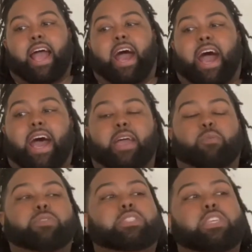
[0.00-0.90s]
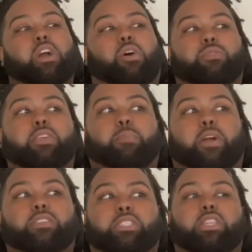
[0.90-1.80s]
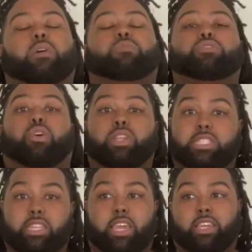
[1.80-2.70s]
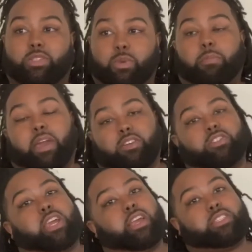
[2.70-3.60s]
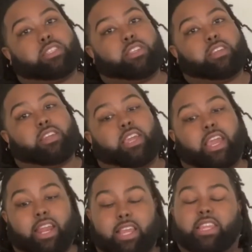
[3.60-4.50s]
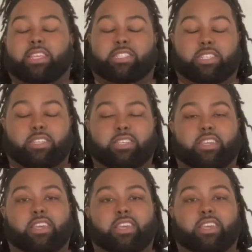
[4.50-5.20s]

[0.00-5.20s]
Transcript: I was the only person that was on stage with Michael Jackson in Atlanta